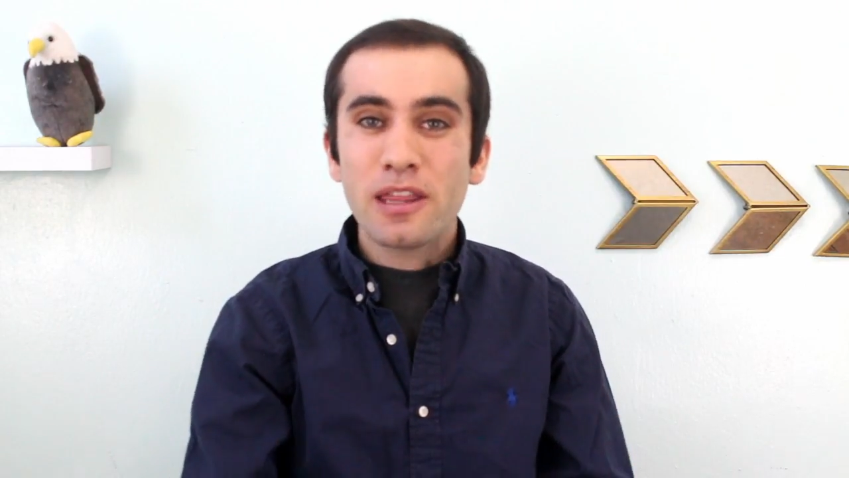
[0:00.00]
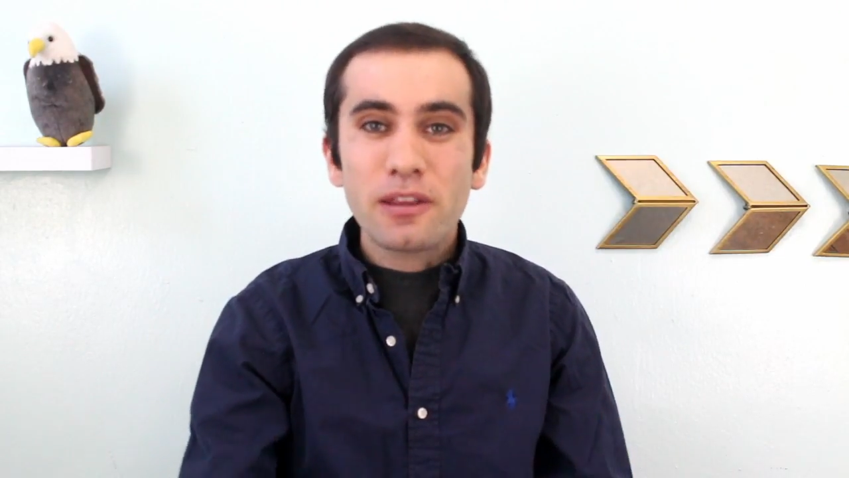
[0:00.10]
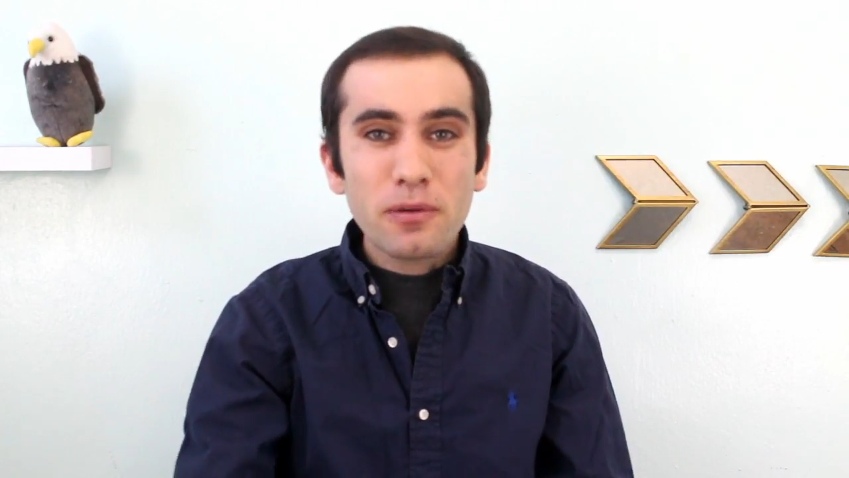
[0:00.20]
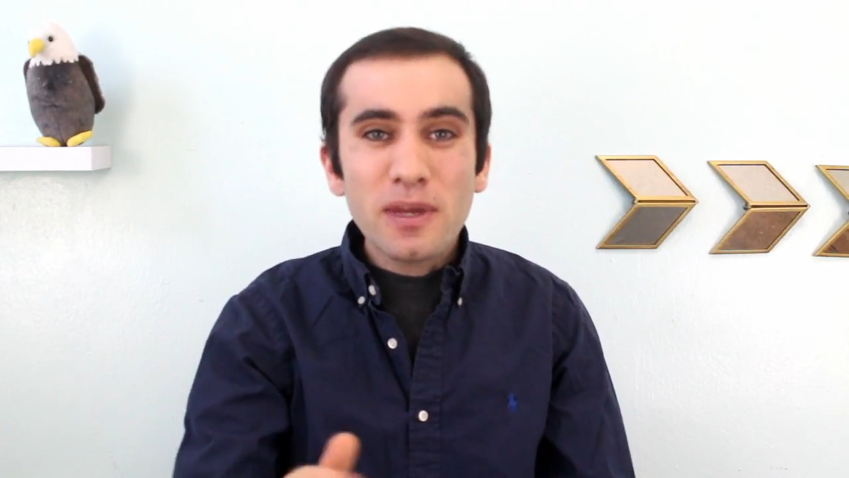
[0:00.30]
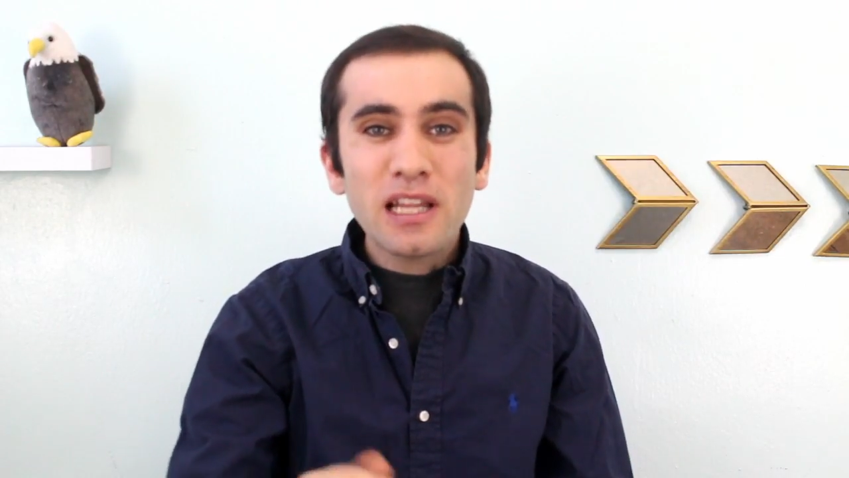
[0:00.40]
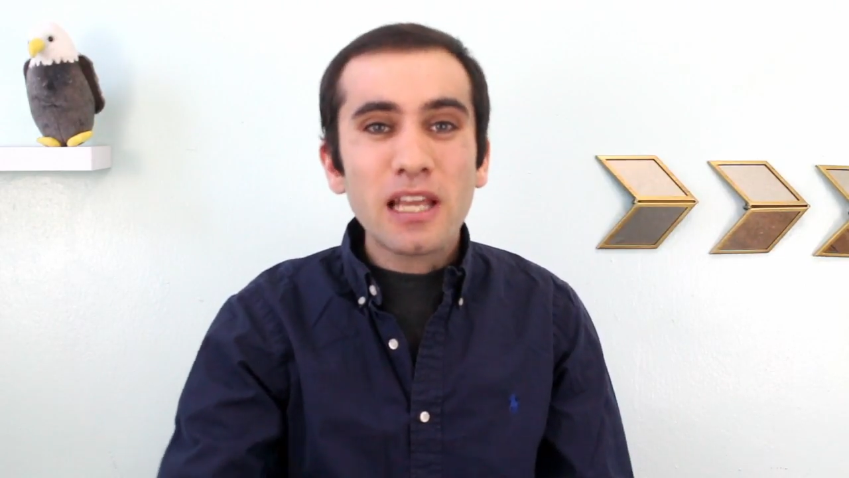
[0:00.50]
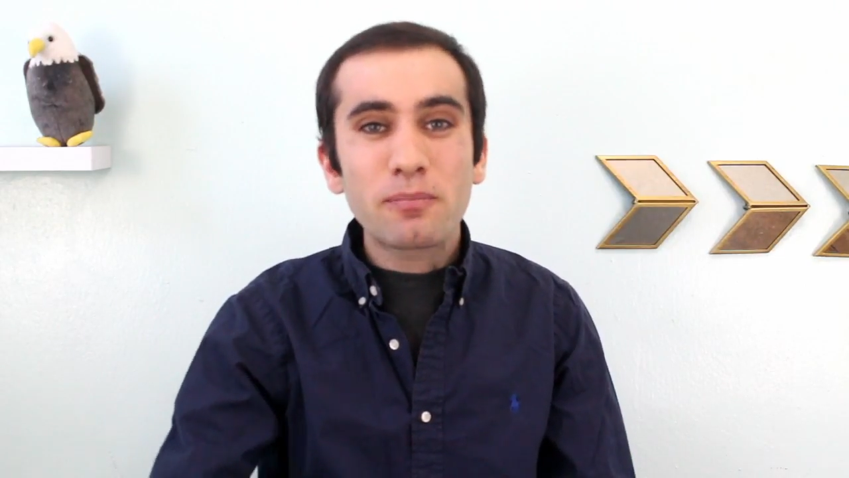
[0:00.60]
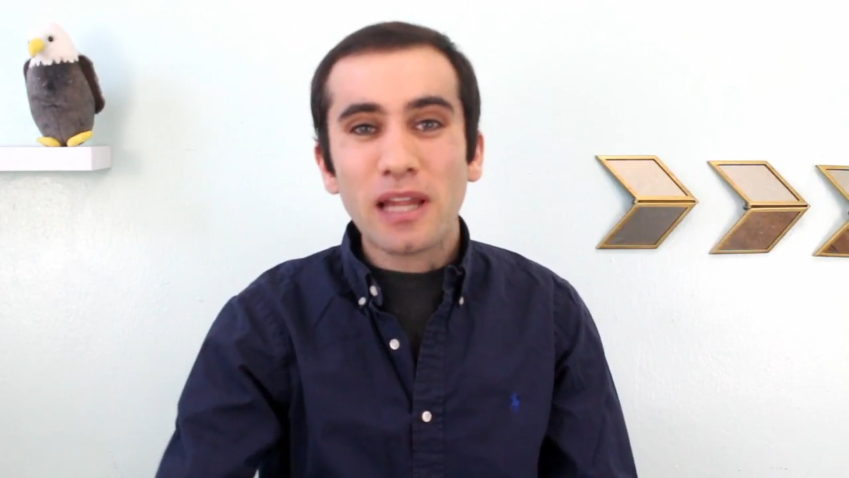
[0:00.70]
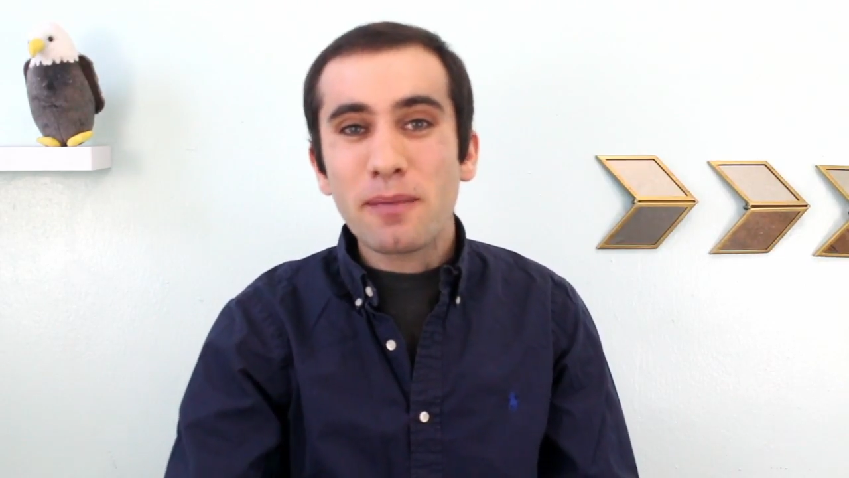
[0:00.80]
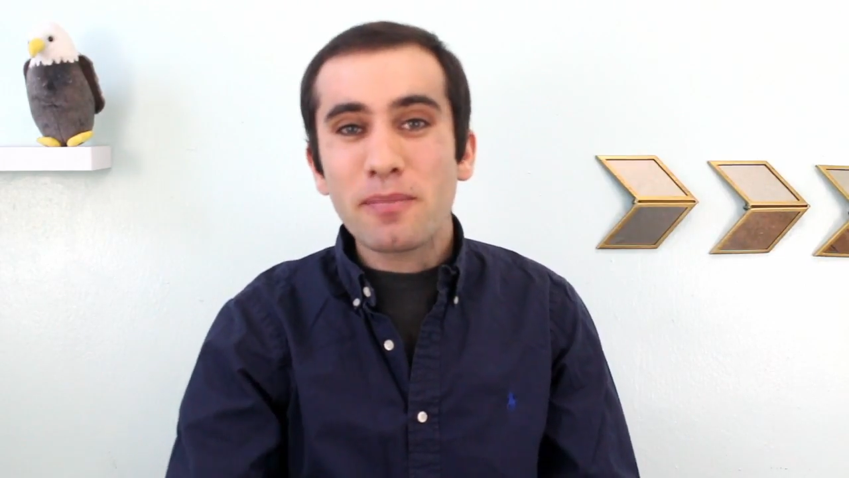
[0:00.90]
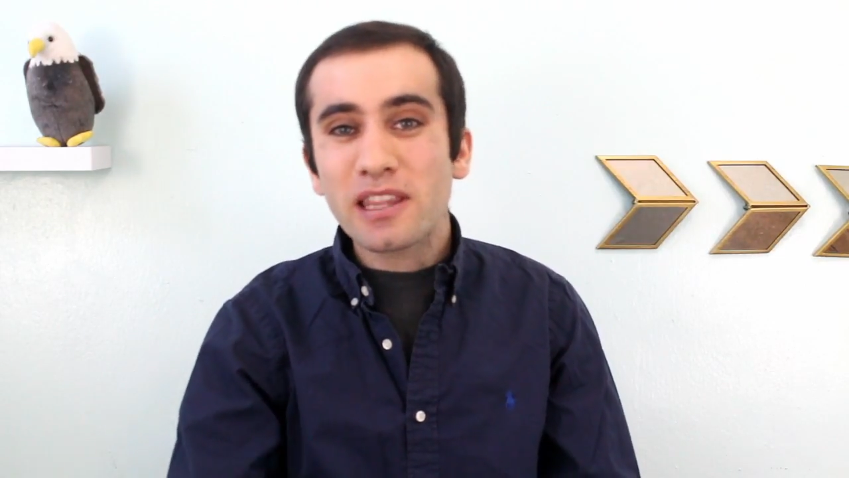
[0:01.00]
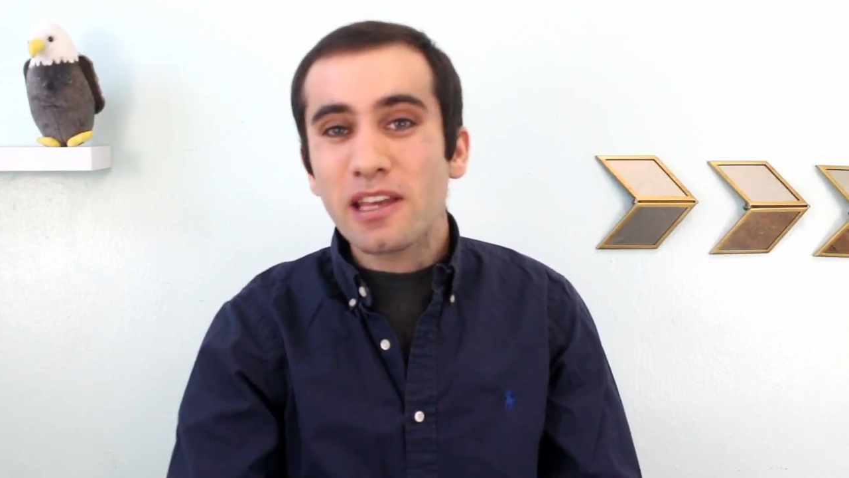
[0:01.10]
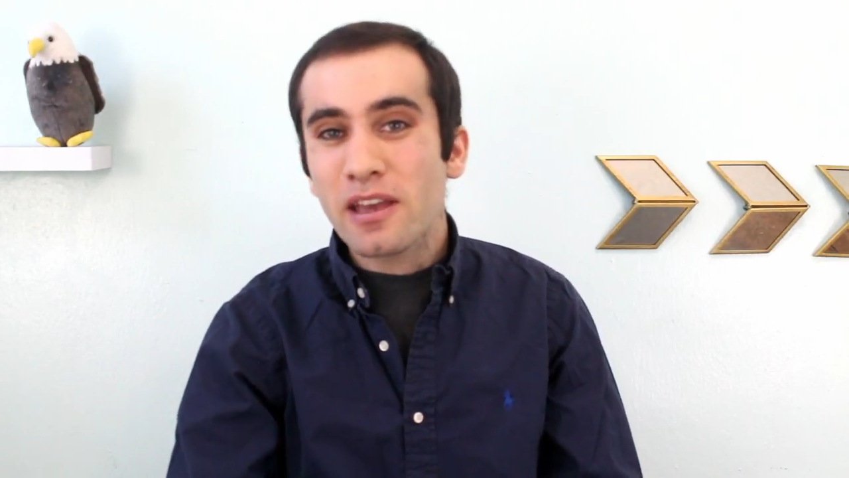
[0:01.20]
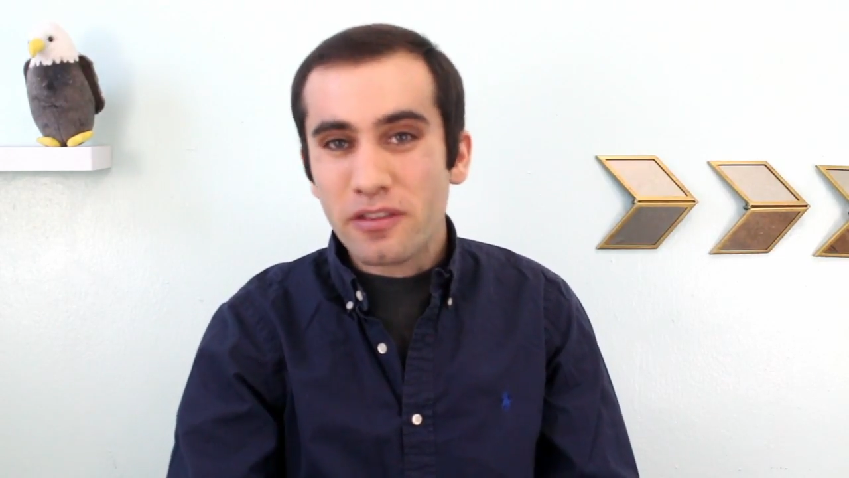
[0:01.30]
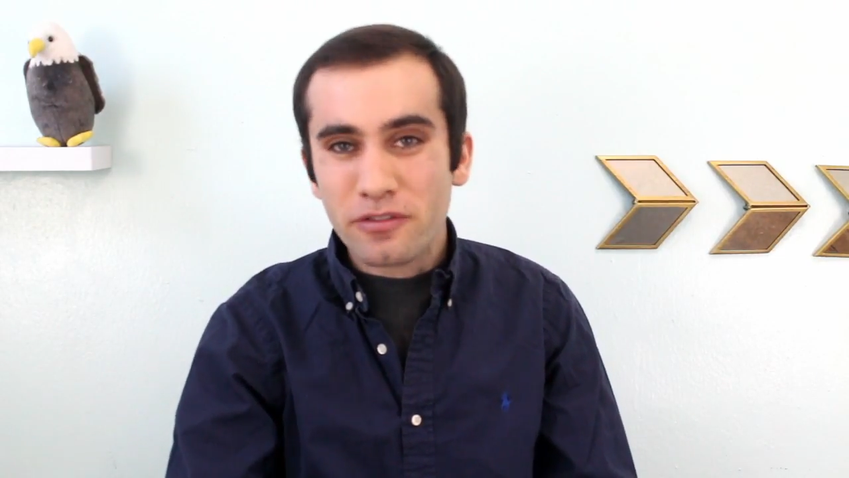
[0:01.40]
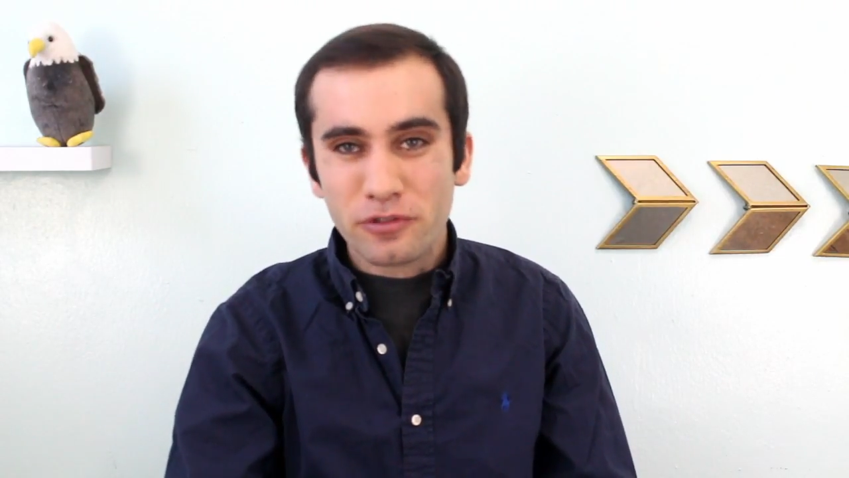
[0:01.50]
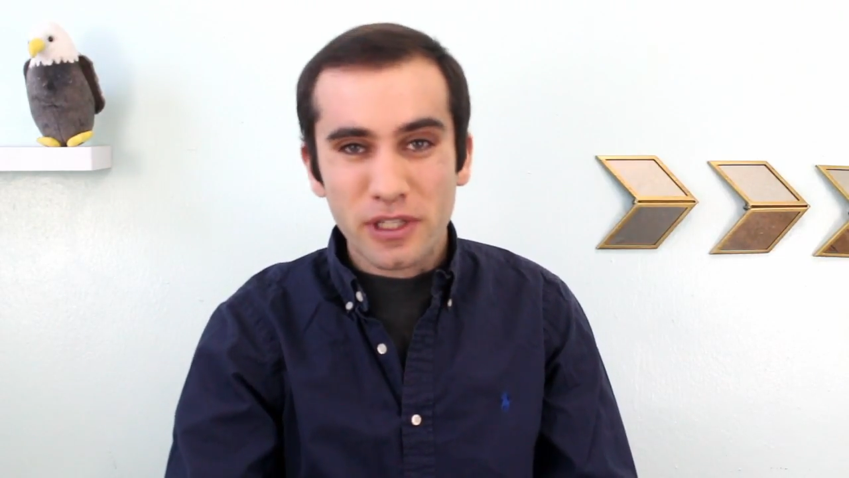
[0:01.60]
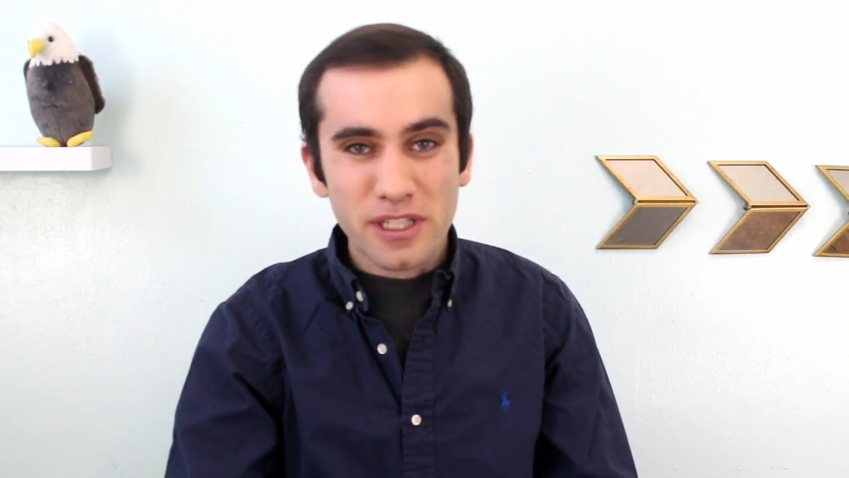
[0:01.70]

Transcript: That would be like blaming the History